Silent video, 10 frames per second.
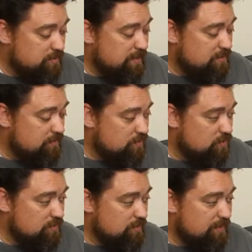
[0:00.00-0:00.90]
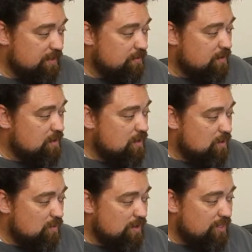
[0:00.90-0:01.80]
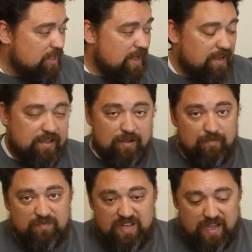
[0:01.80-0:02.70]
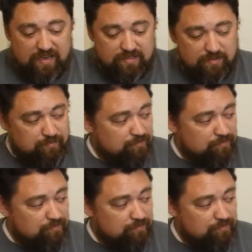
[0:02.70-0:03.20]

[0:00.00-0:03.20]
especially if you're doing something with like text.